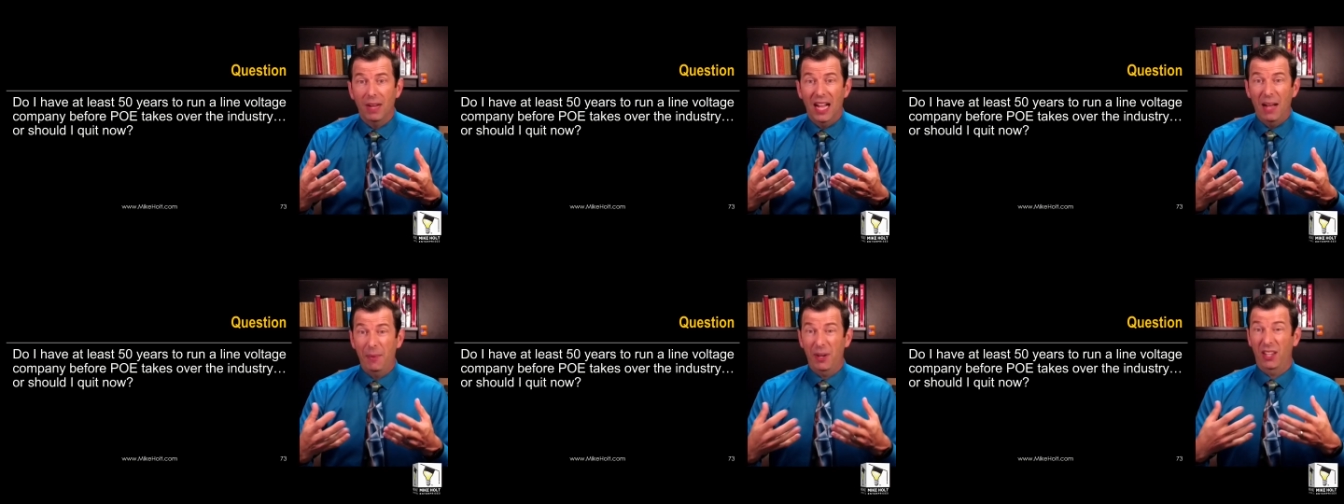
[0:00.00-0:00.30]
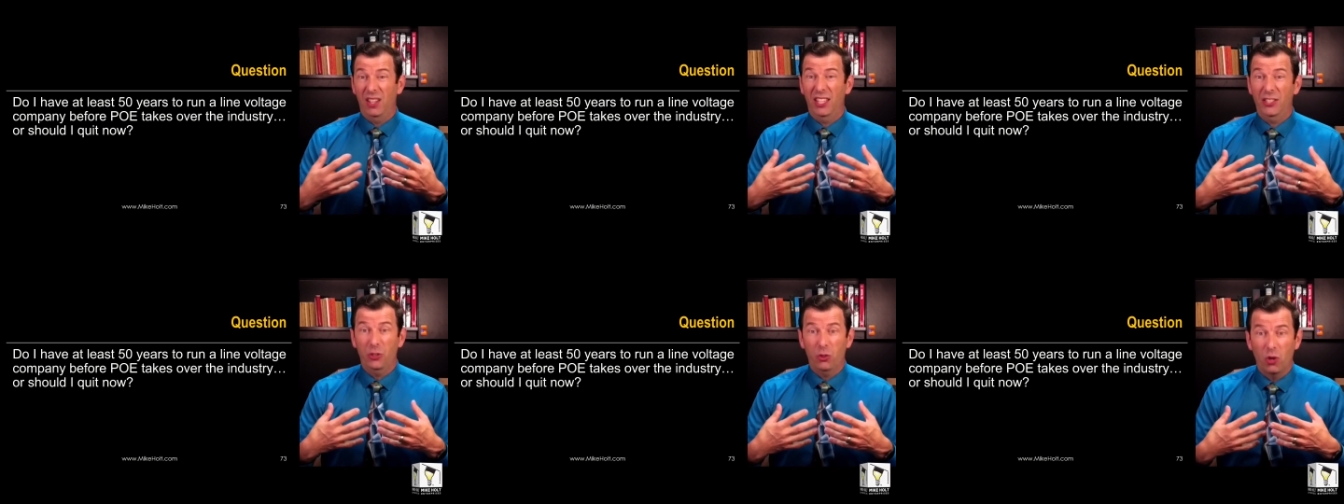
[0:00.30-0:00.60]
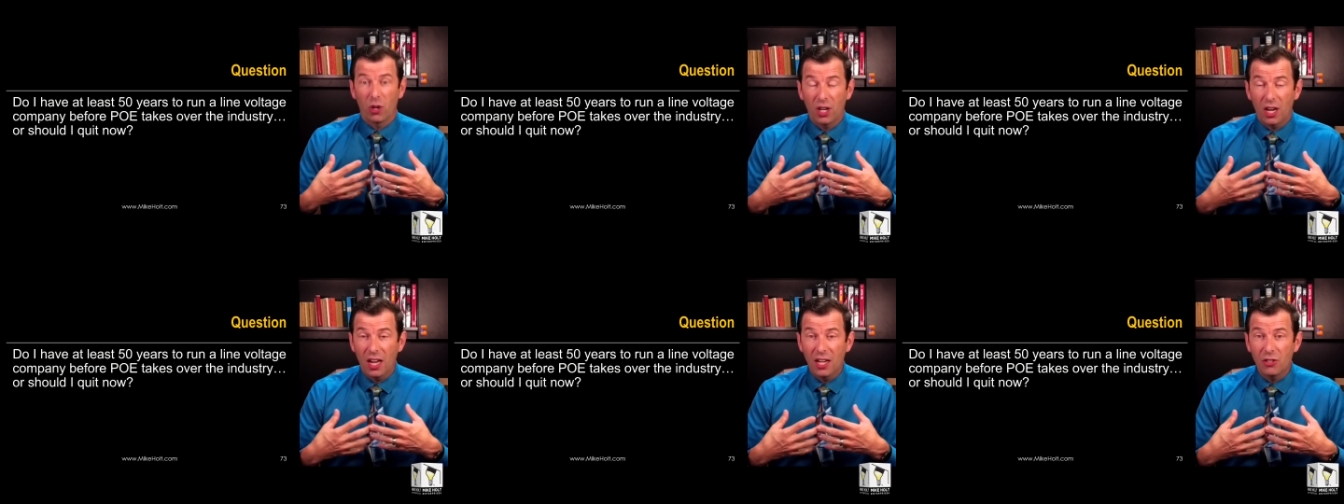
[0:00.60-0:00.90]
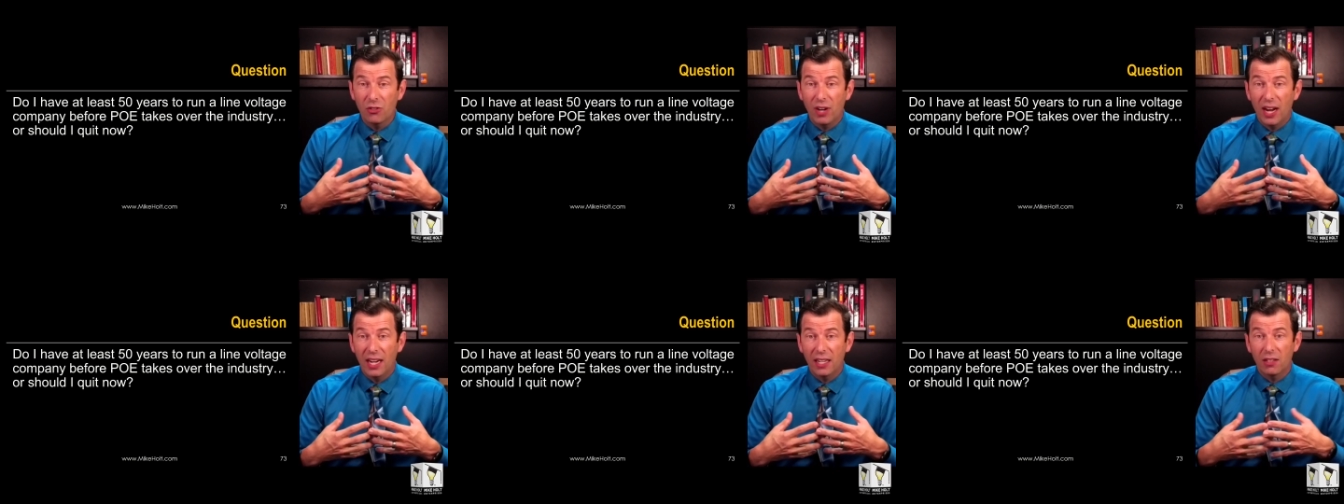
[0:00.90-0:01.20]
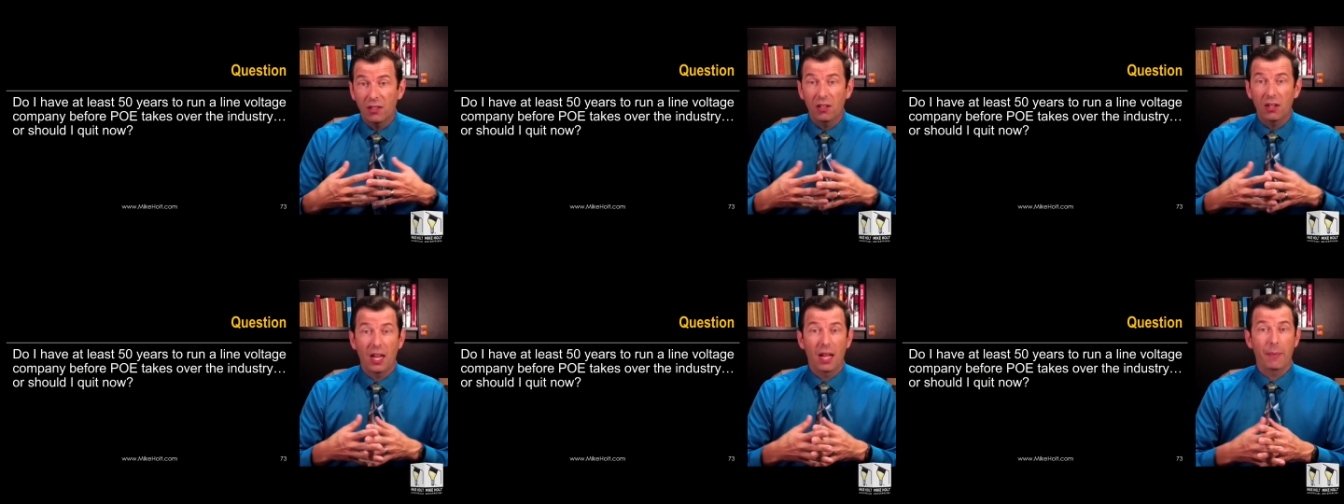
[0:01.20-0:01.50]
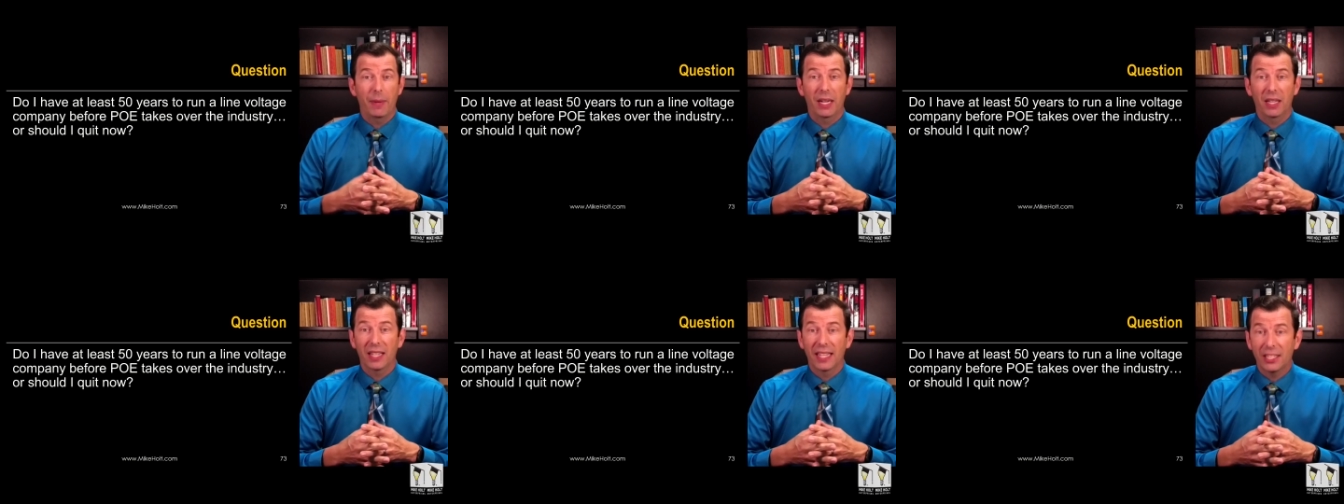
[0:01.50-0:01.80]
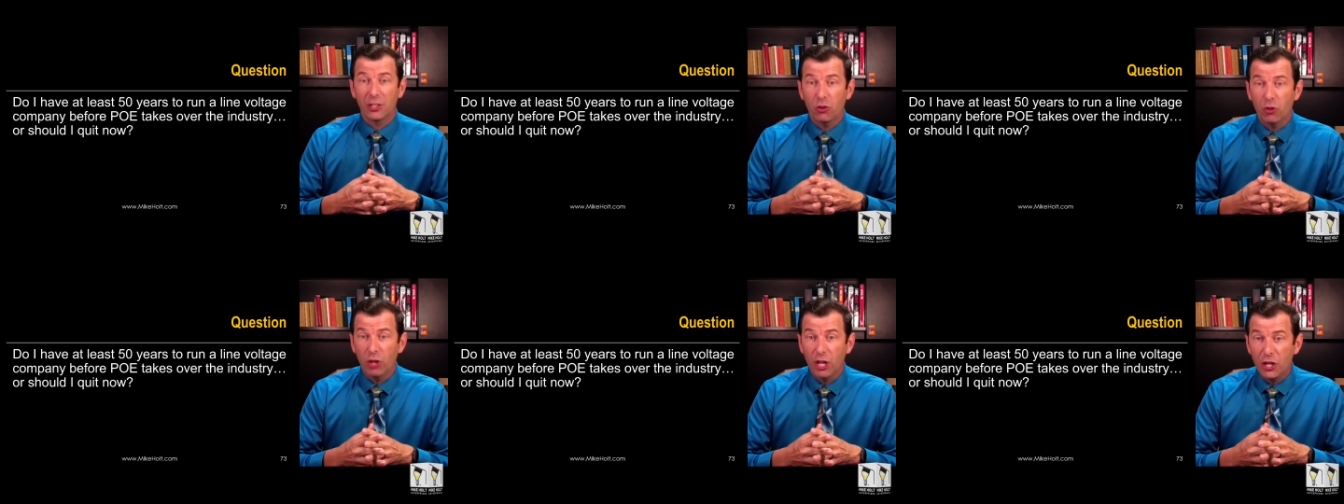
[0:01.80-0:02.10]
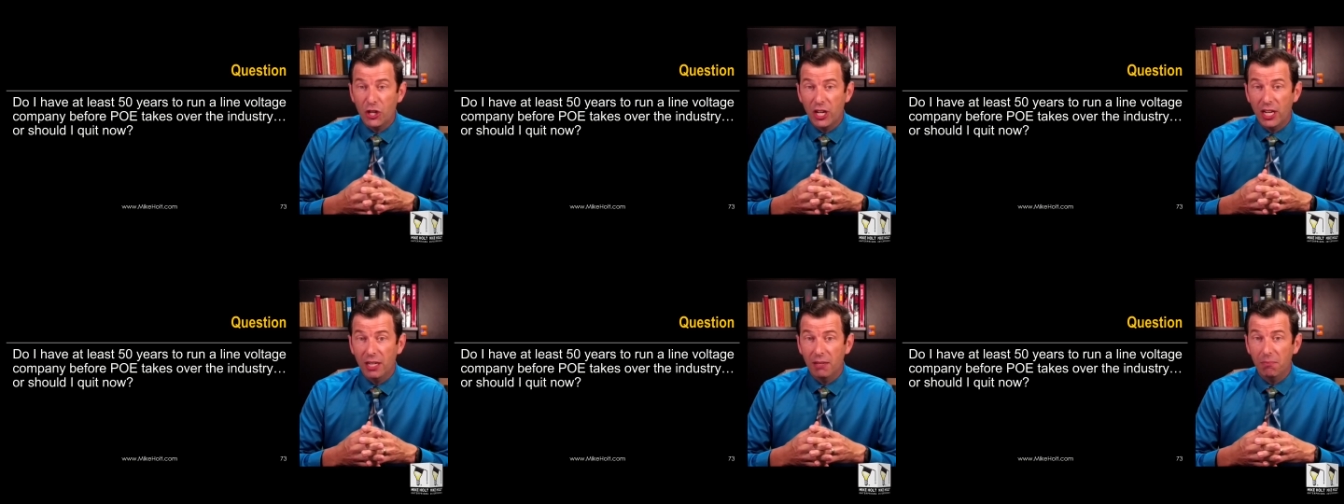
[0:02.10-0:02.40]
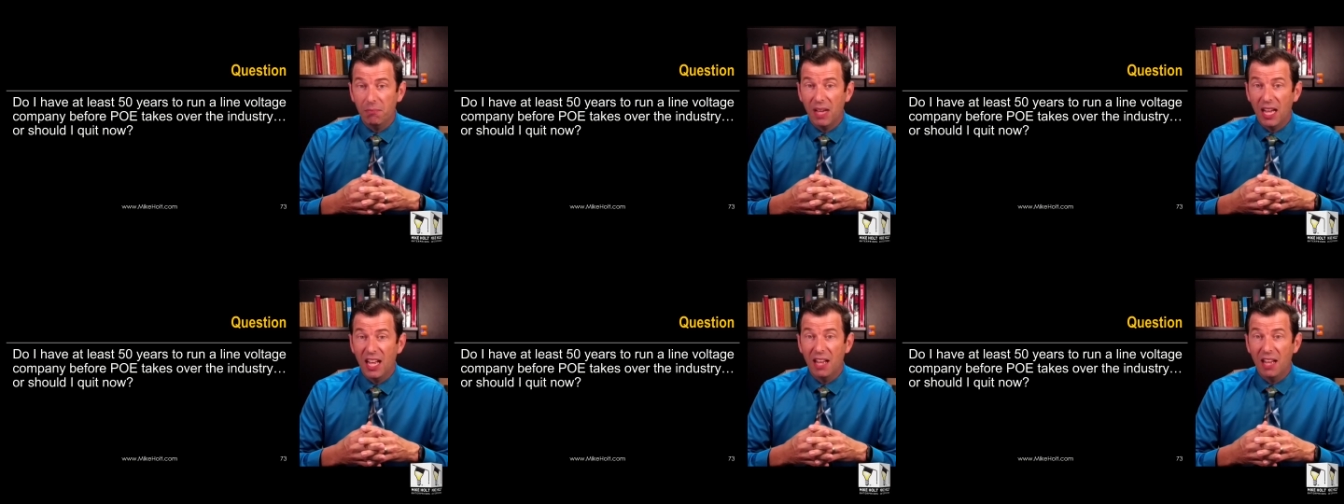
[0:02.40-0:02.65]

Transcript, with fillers: I'm an electrical contractor, I'm an electrician,